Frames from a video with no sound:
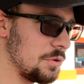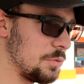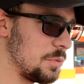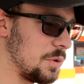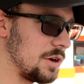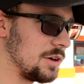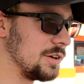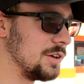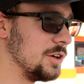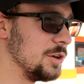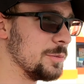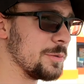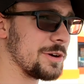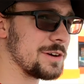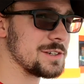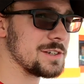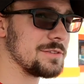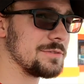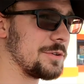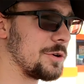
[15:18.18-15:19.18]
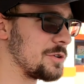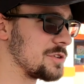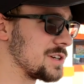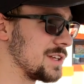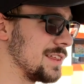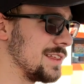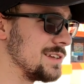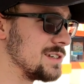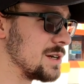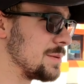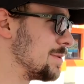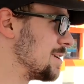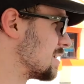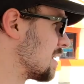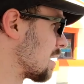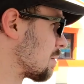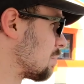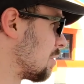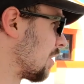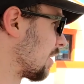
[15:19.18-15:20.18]
While humorous, unfortunately, the Jimmy's
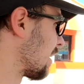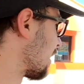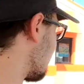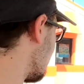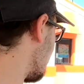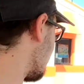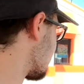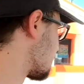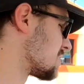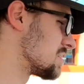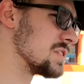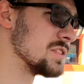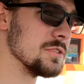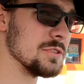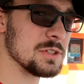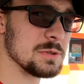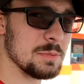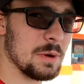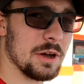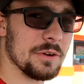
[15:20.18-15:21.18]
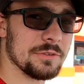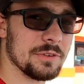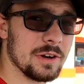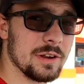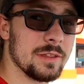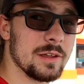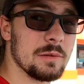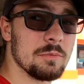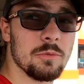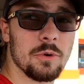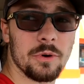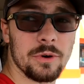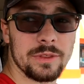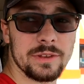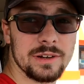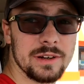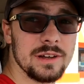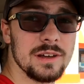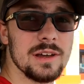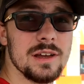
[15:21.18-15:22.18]
Egg parking lot is just too small for anything more
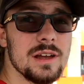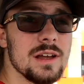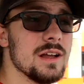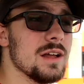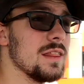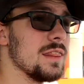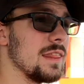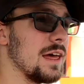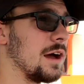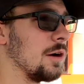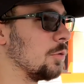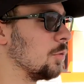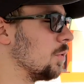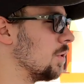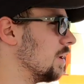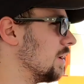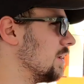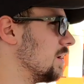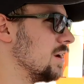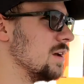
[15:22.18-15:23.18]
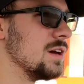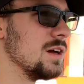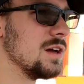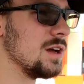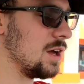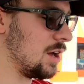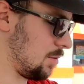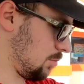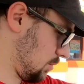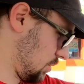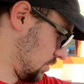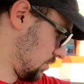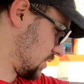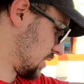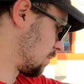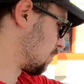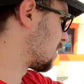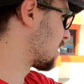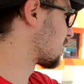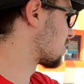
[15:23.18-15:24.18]
than that one
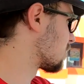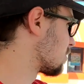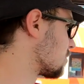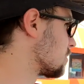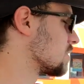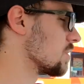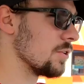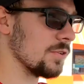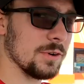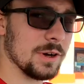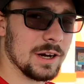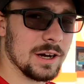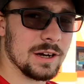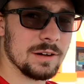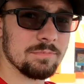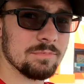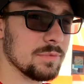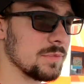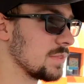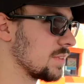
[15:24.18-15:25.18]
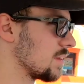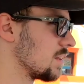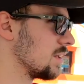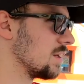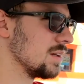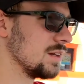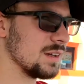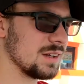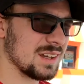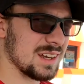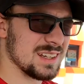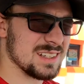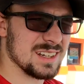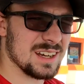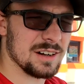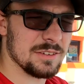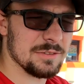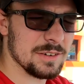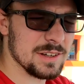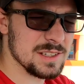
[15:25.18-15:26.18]
amusing picture. So I
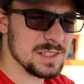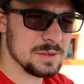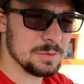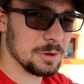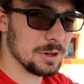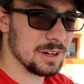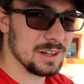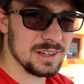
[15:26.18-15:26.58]
gotta find somewhere